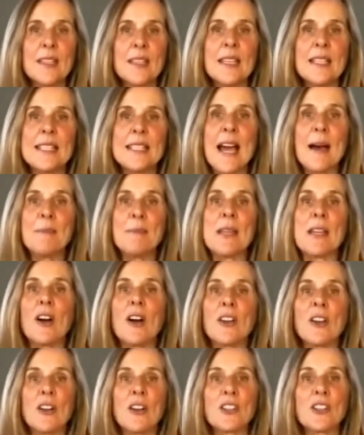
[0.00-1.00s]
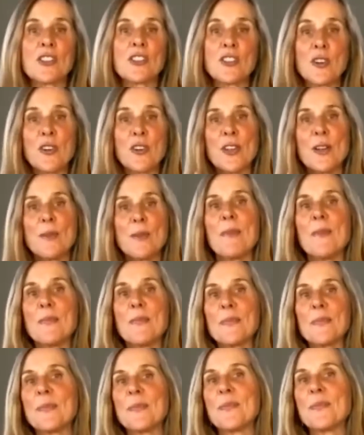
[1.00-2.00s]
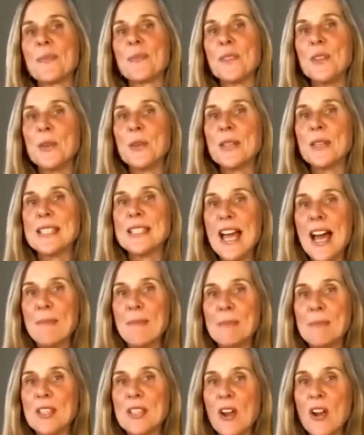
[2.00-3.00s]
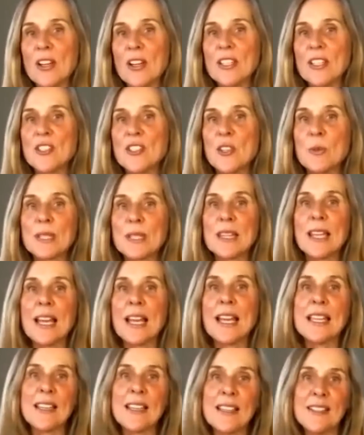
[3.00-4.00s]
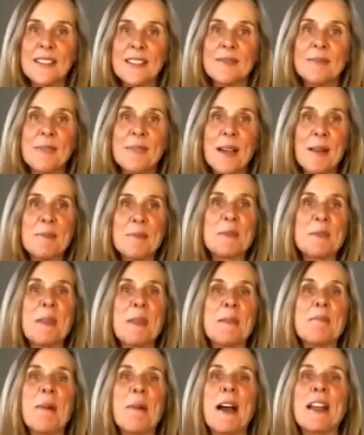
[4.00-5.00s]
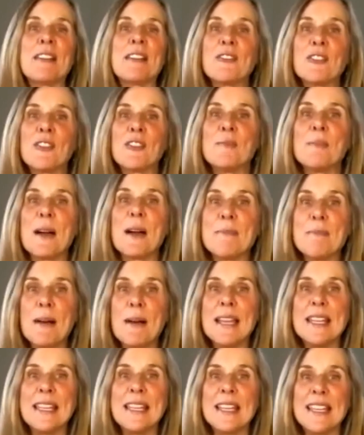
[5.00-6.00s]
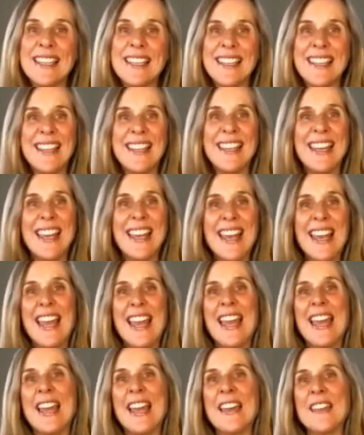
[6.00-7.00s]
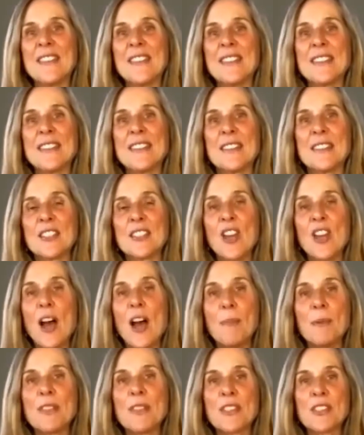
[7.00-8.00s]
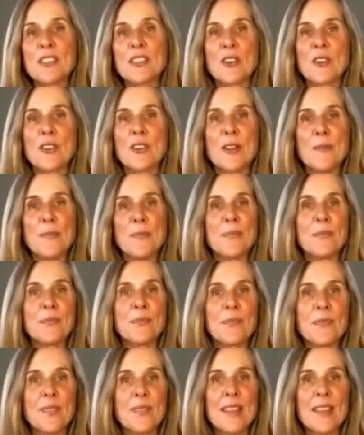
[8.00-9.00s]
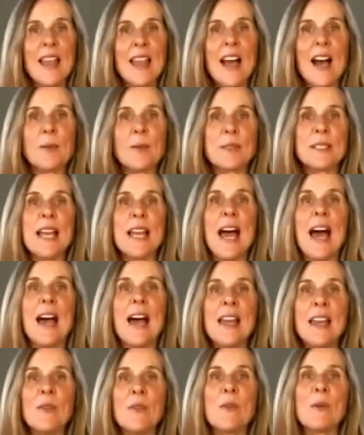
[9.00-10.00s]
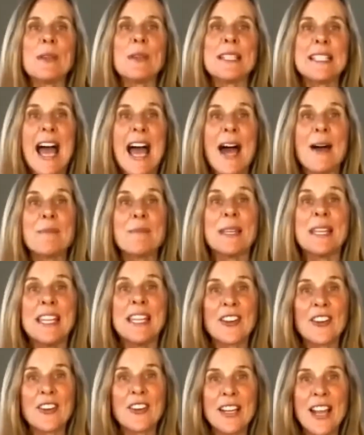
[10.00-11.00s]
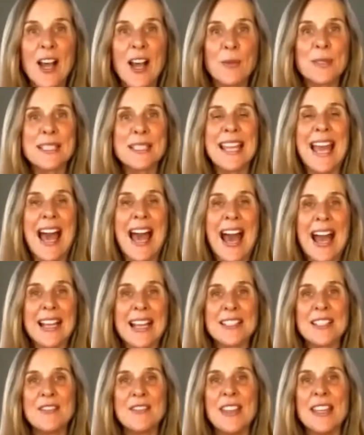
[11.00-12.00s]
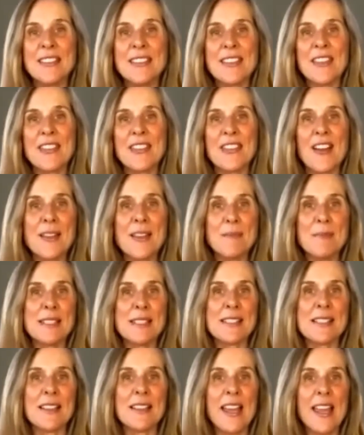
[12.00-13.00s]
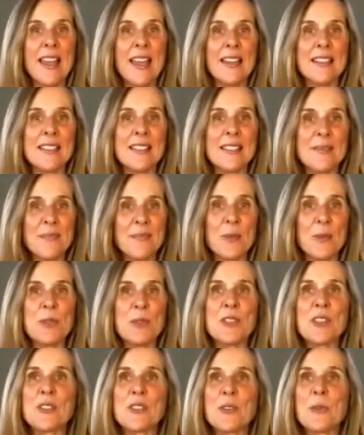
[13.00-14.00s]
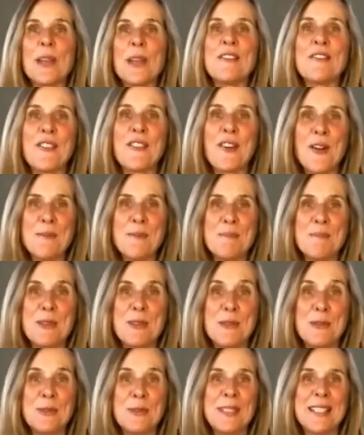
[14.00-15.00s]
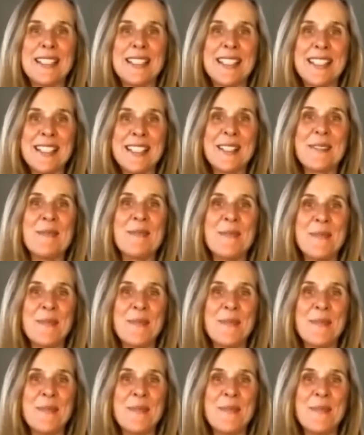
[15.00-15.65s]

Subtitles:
Tapping on our sternum. You can tap as hard as you would like. I'm just being mindful of my mic. And the top of the sternum helps to, when we tap here, it helps to activate the thymus gland, which is great for our immune system.